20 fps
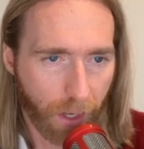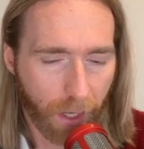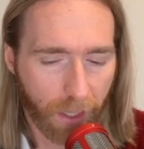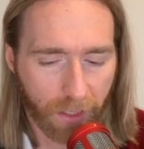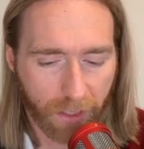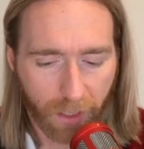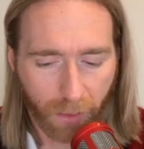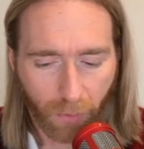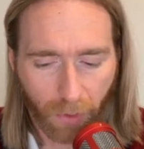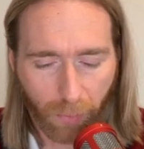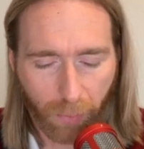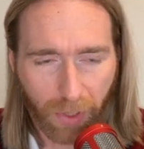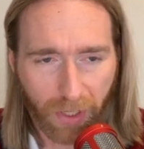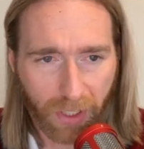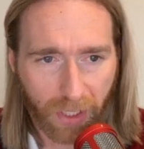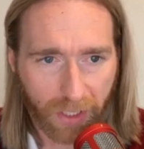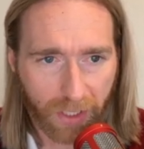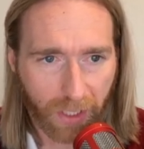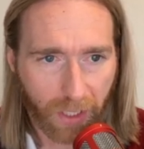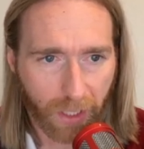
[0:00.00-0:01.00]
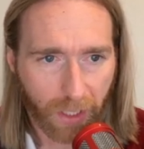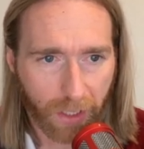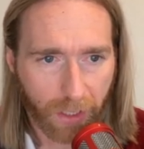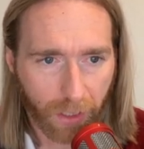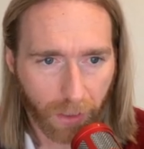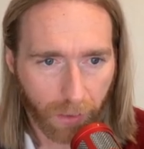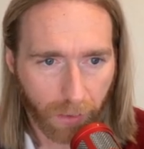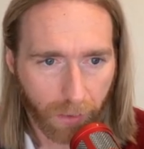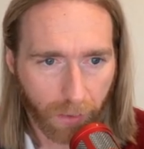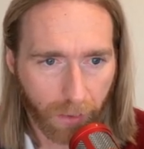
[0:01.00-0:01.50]
And so what Pitchit's going to
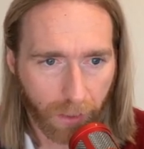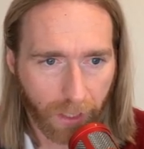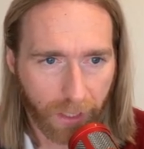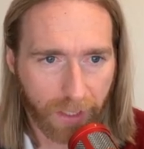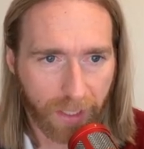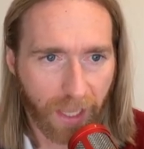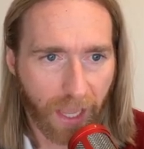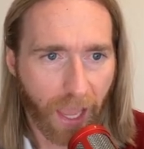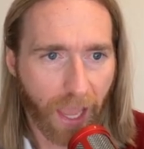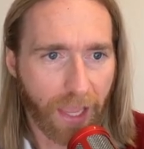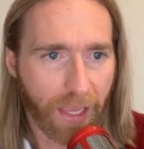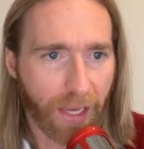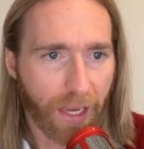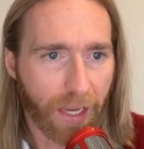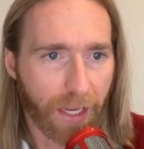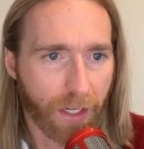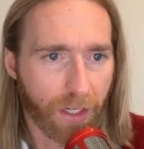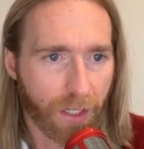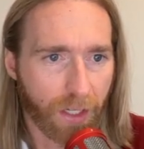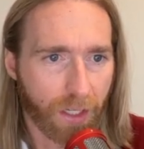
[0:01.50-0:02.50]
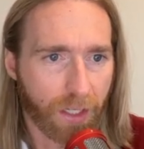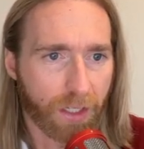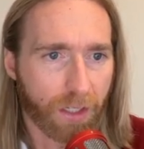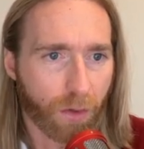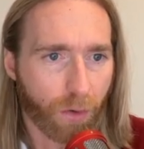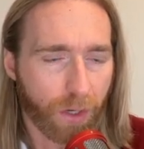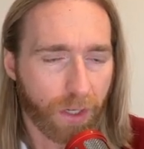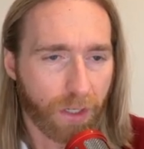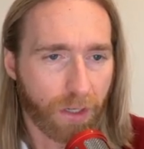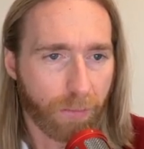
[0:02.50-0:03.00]
do is the AI agent is
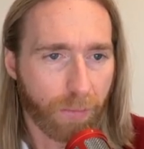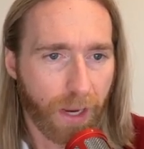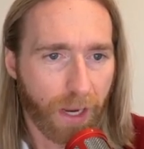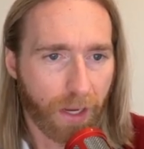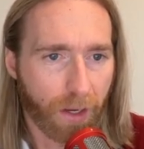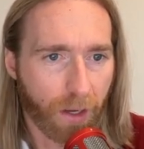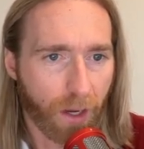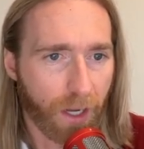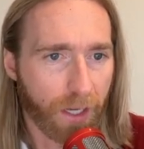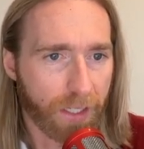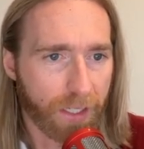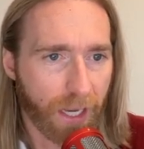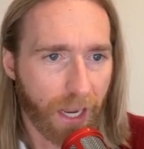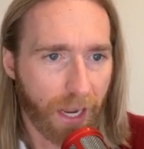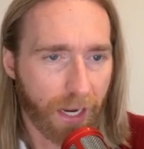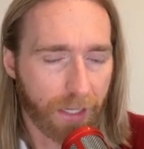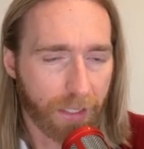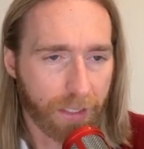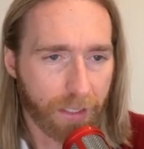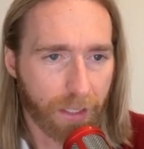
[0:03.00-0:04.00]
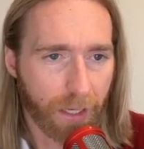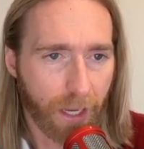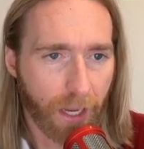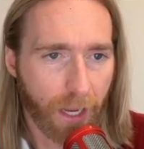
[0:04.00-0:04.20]
going to make contacts